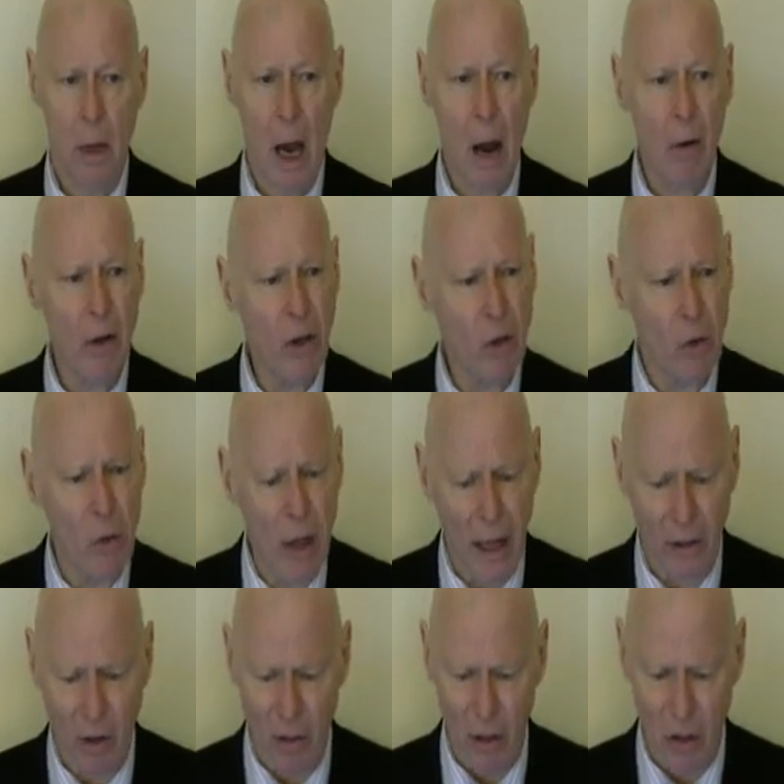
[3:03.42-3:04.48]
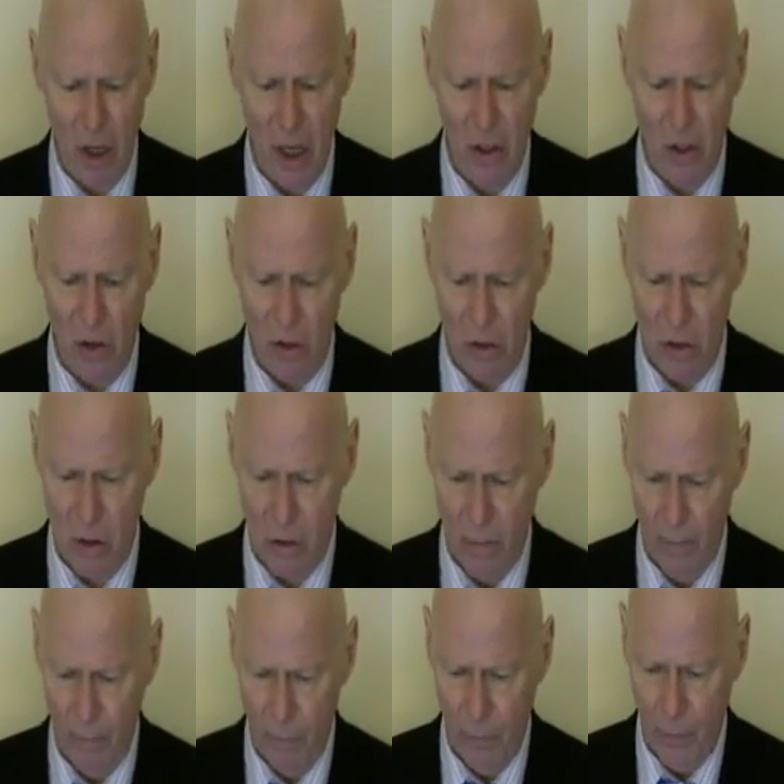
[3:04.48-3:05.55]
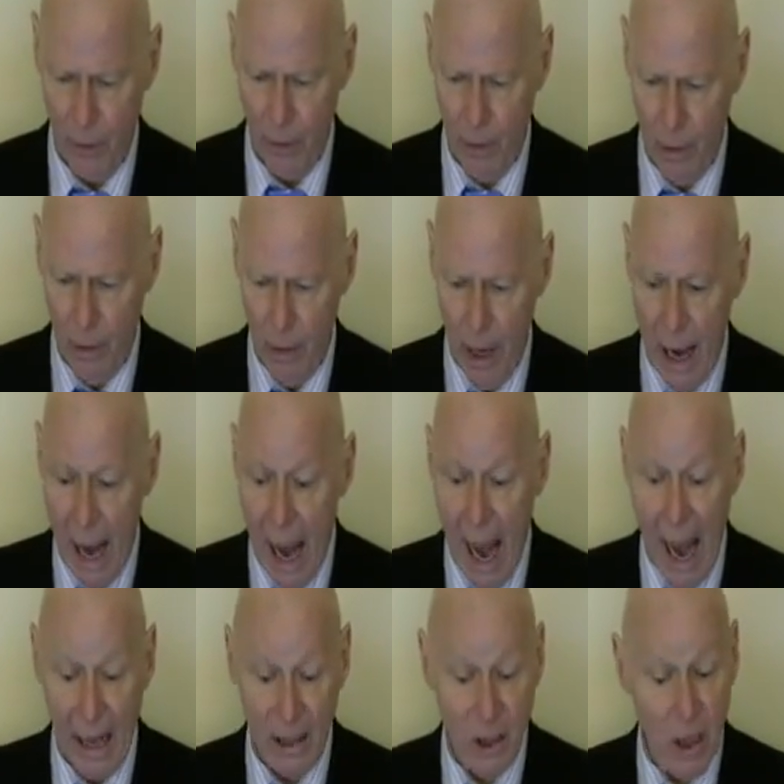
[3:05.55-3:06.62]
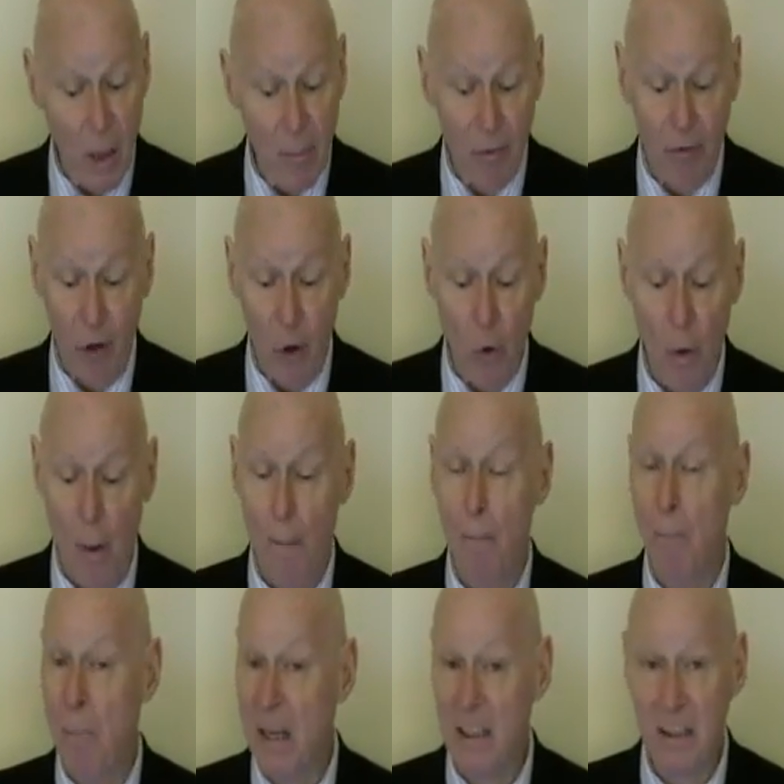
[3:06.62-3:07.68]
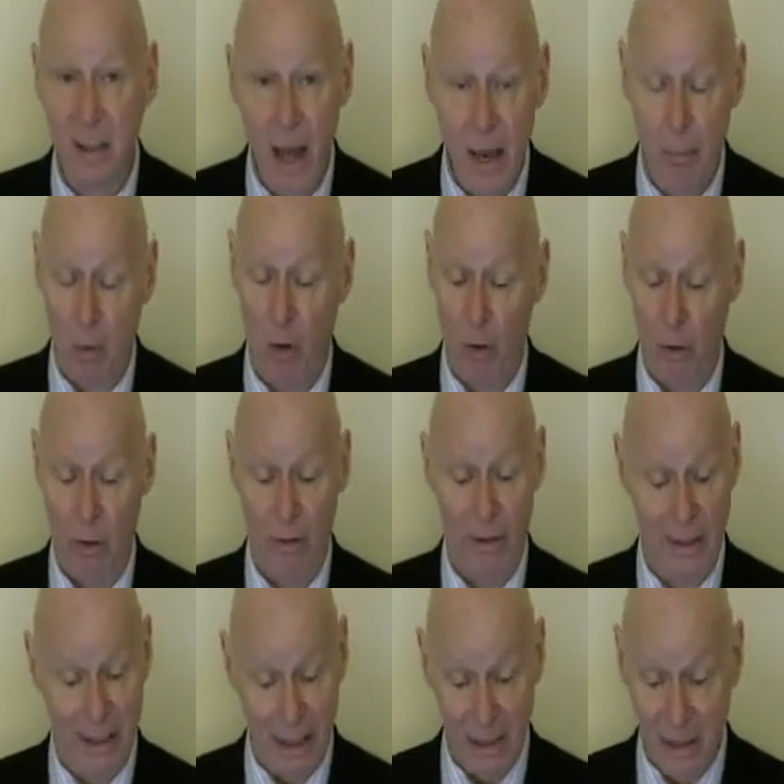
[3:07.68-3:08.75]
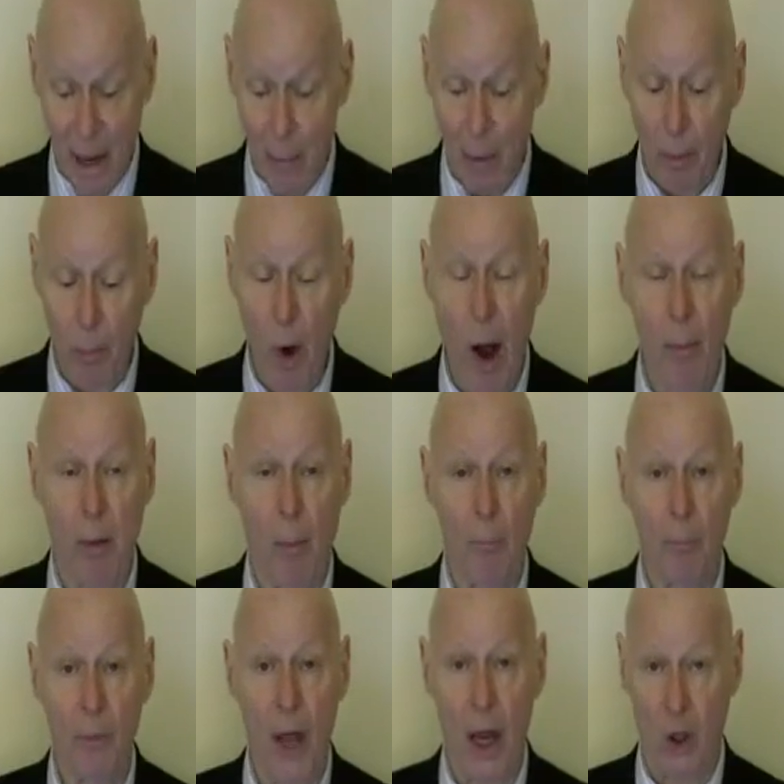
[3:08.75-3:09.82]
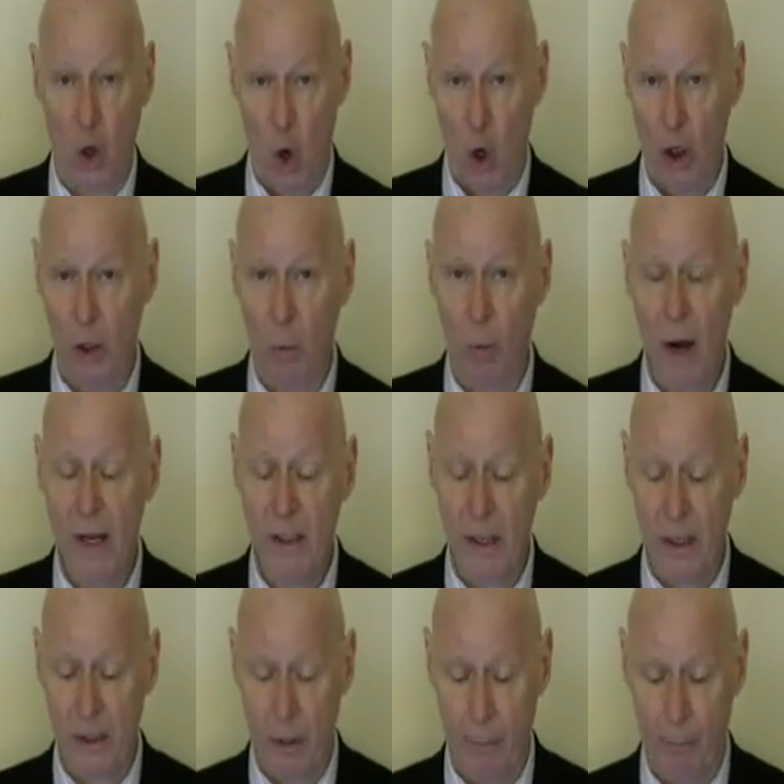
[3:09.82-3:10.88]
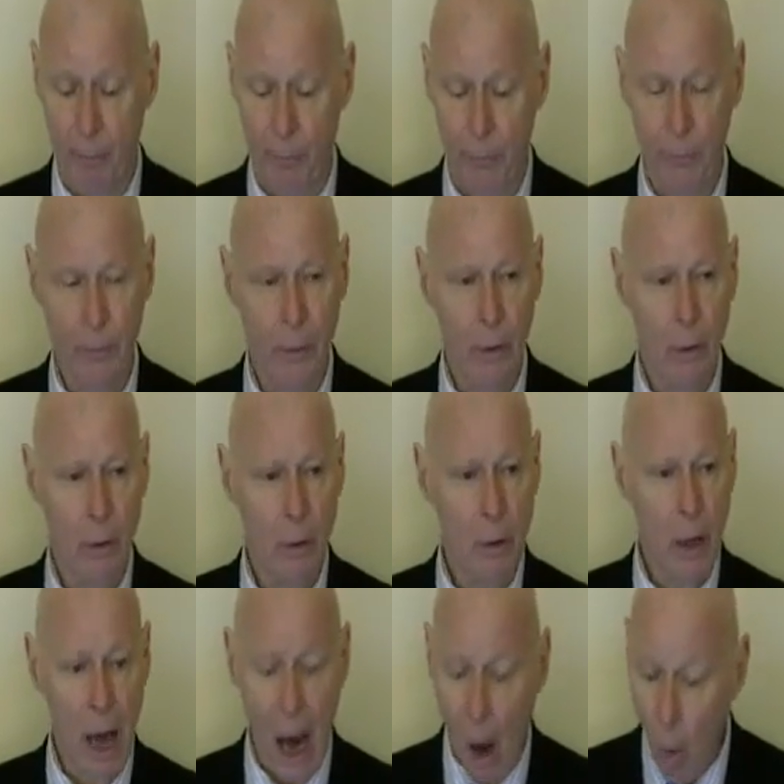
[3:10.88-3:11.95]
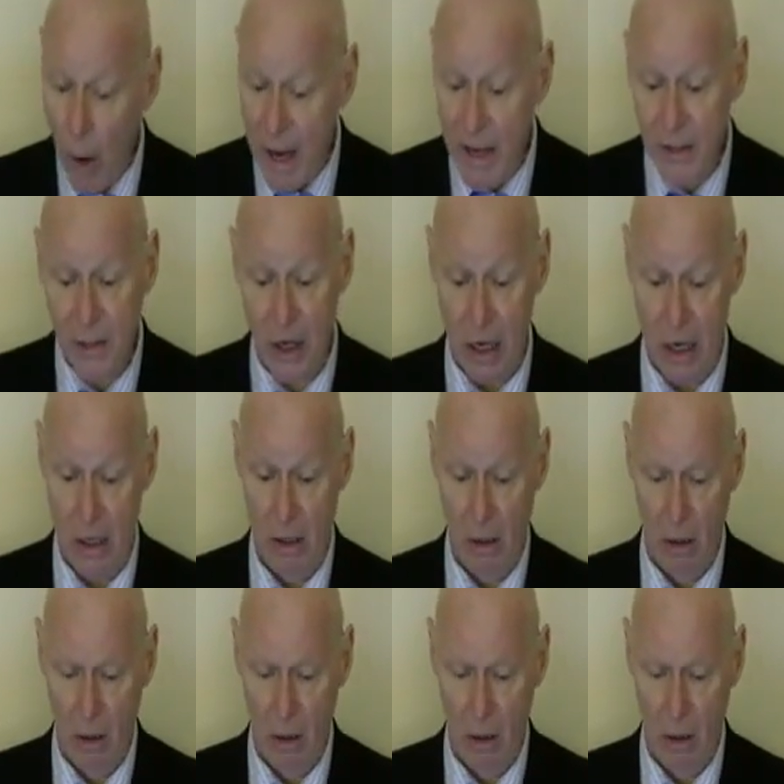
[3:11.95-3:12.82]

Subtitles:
How can you do that to the teachers? And some of you mislabel the systemic problem and call it racism. How easy.